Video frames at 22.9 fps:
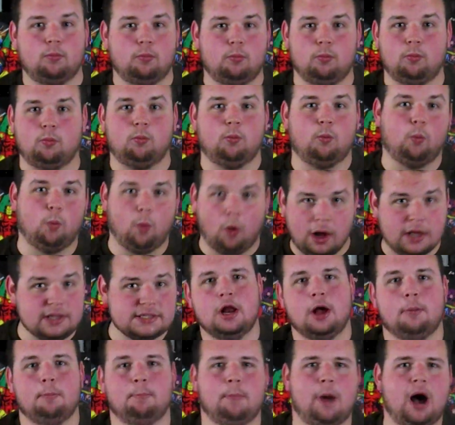
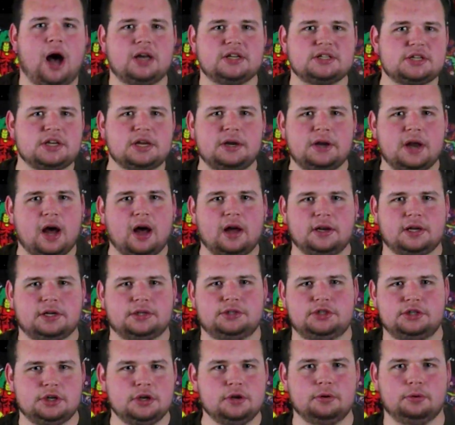what? Maz Kanata,
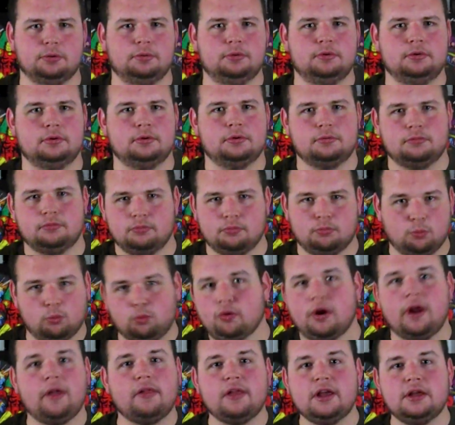too,
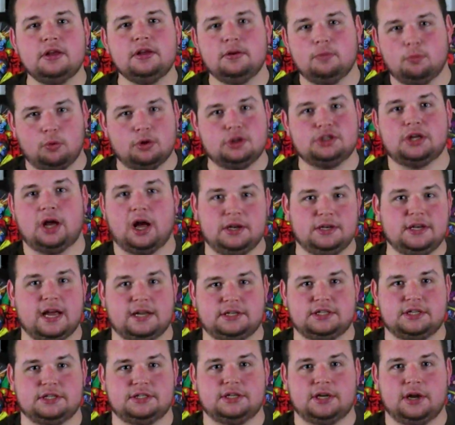really was
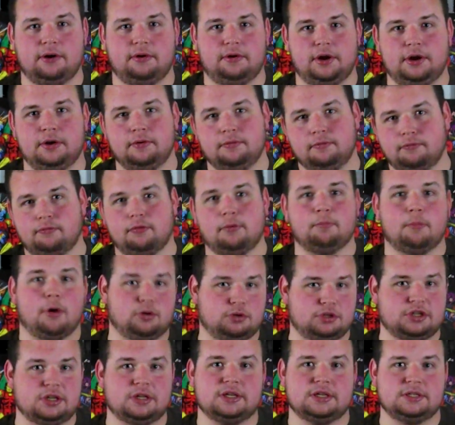unnecessary for most
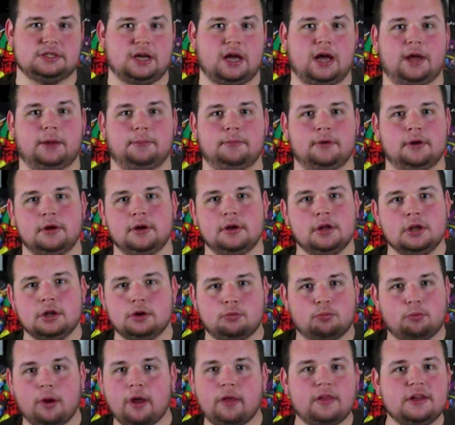of the time.
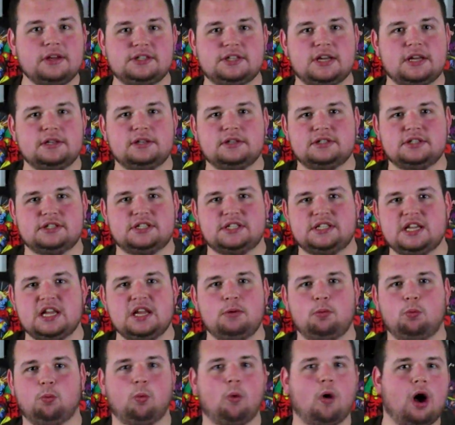Really didn't see
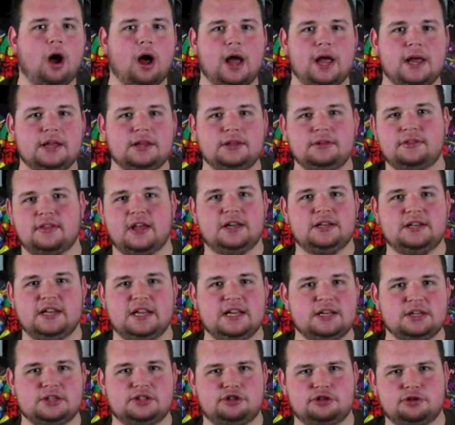why they
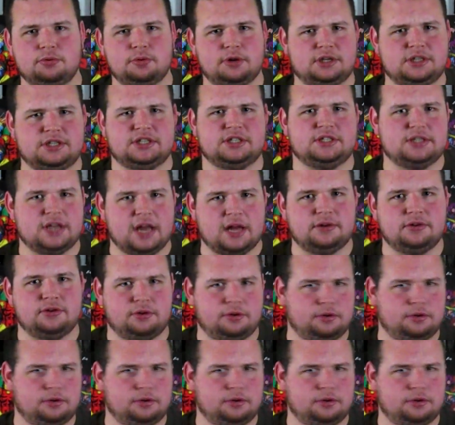needed to extend her